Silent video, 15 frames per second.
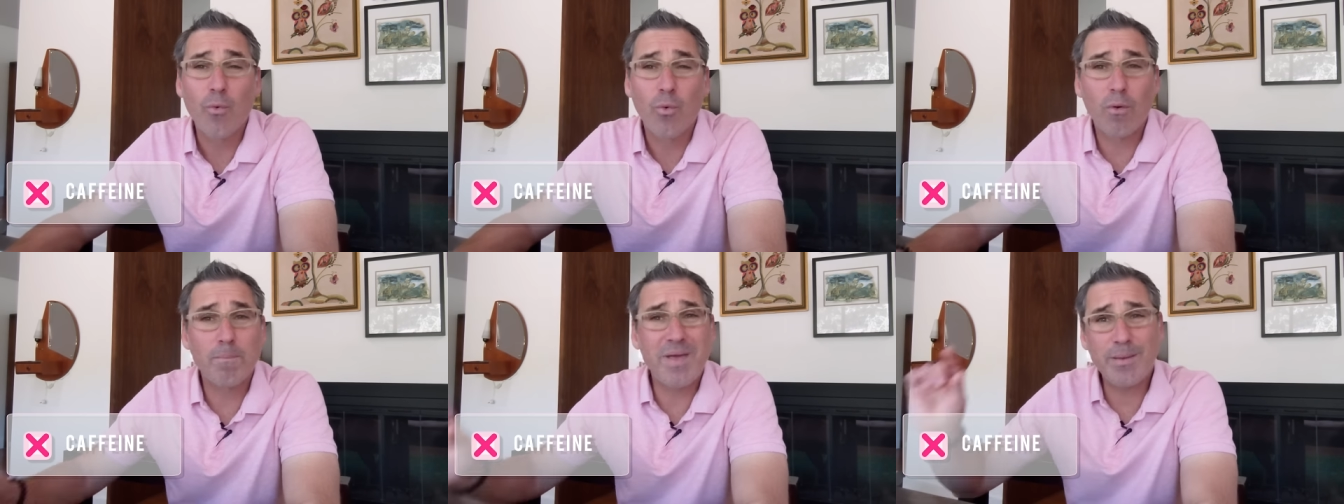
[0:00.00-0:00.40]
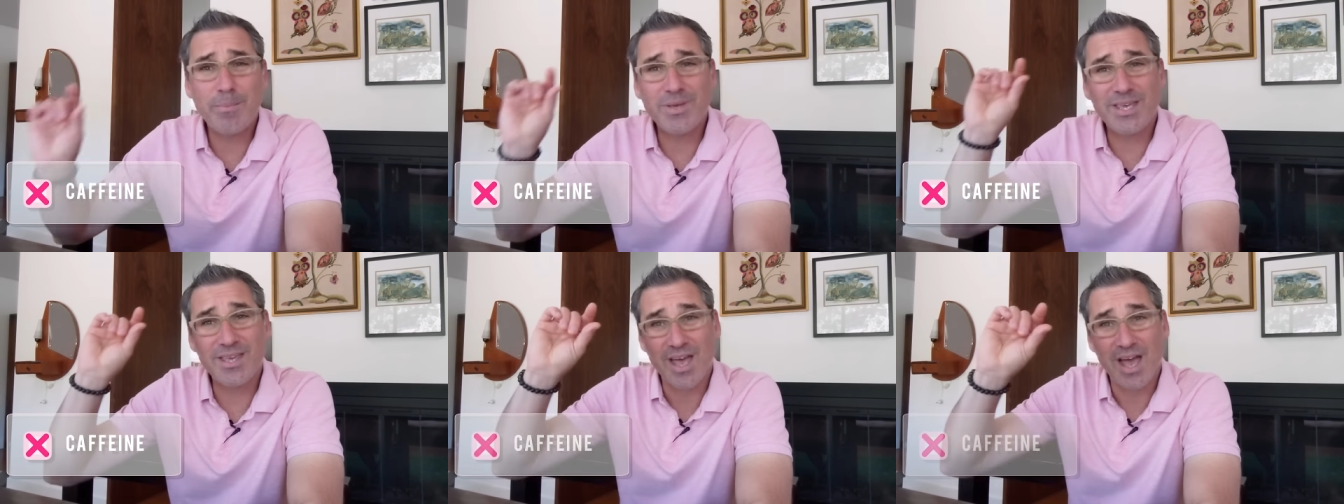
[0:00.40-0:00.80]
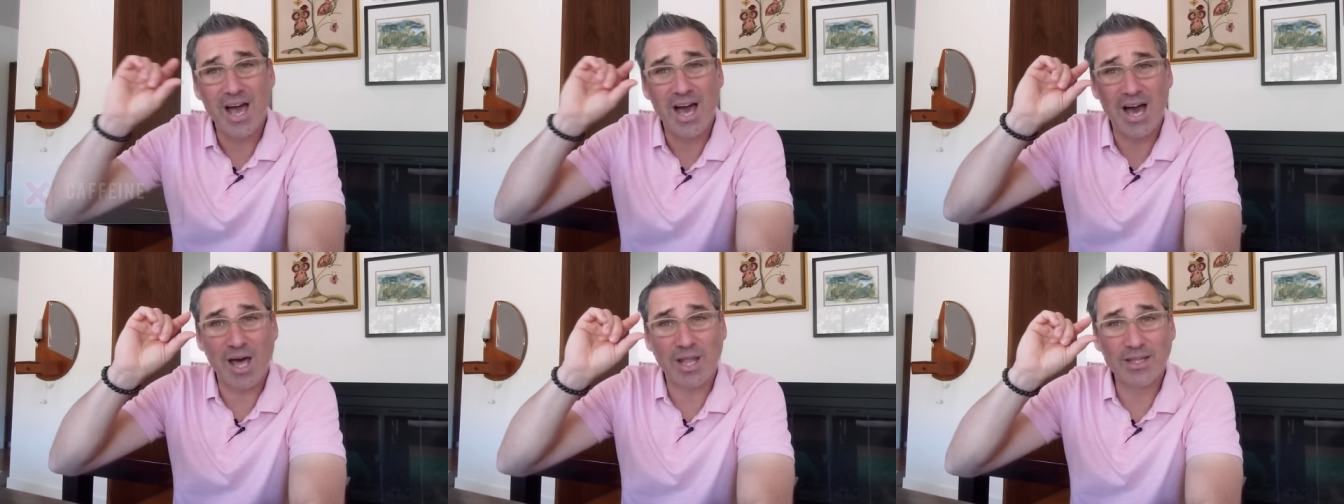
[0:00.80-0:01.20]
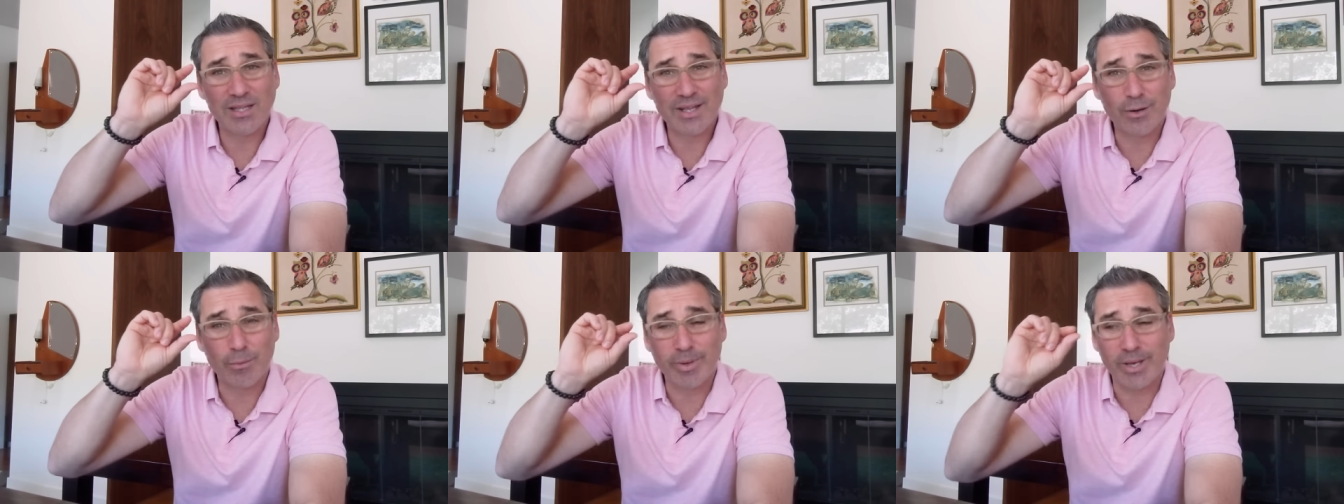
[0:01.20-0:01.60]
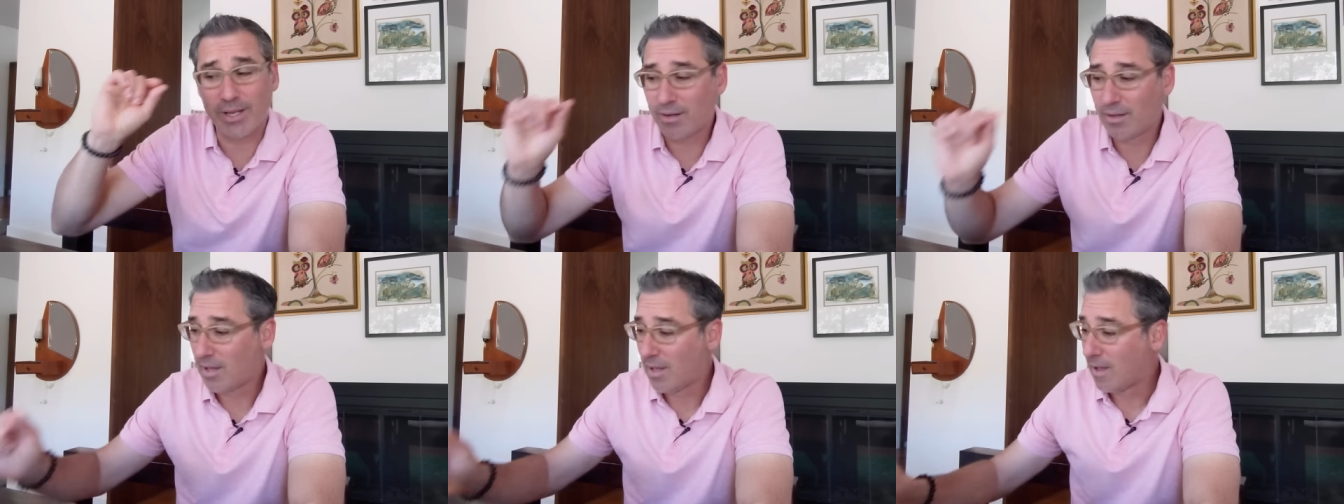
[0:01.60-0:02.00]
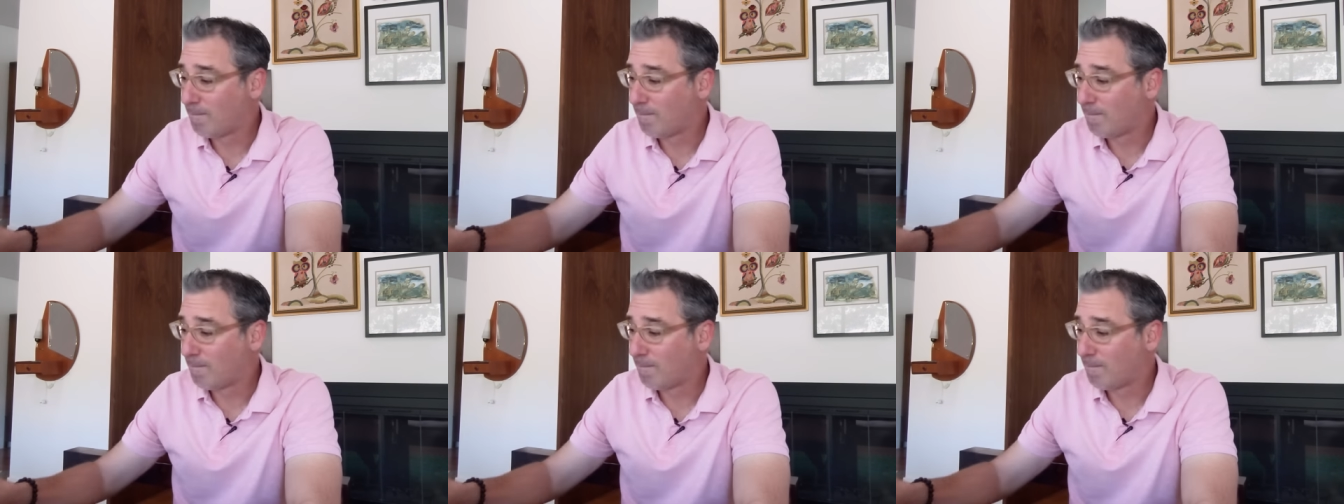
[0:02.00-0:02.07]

Well, maybe a little bit,